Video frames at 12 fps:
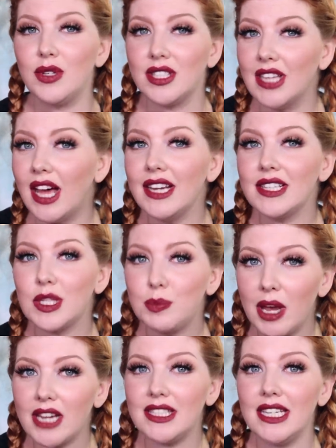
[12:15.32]
was not
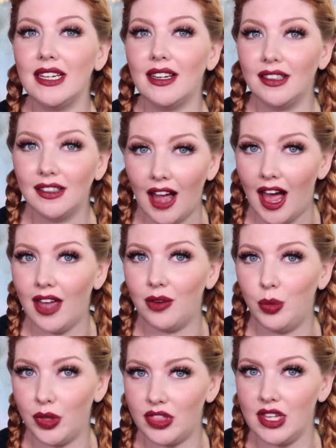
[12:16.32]
expecting a
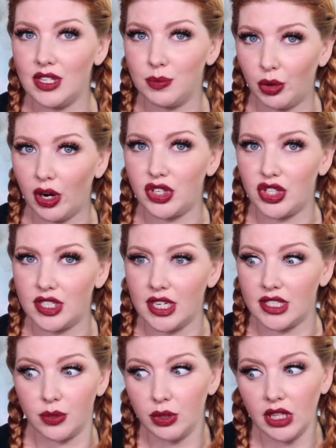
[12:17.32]
lot with these brush
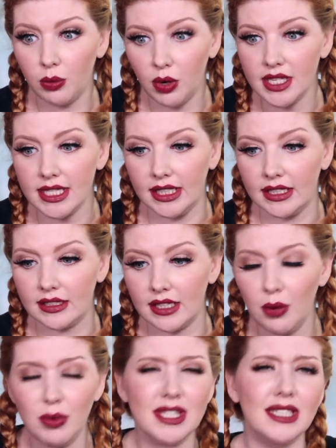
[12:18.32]
sets. I really wasn't.
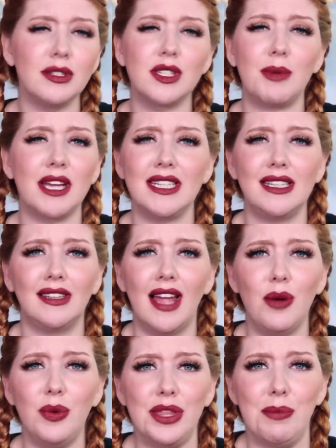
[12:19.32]
I wasn't expecting a
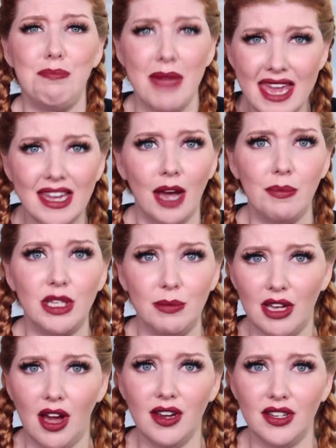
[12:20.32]
lot with the makeup, to
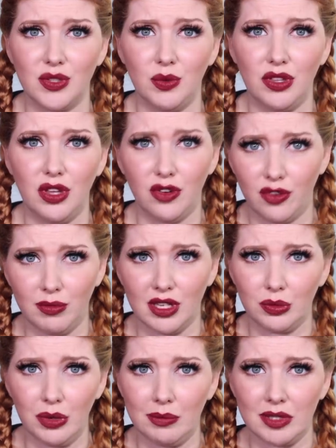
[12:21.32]
be honest with you, from
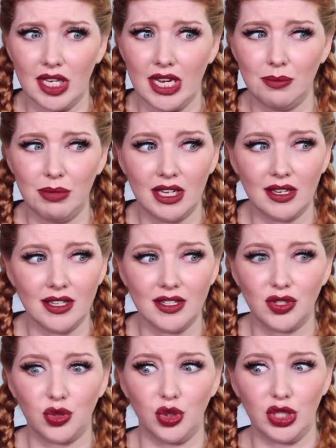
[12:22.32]
this website,
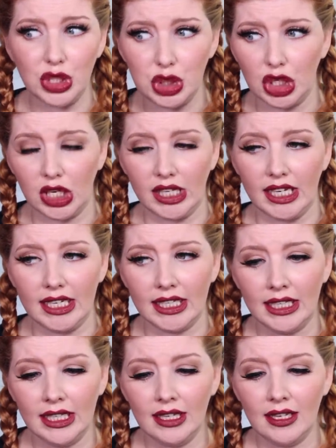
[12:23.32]
because traditionally,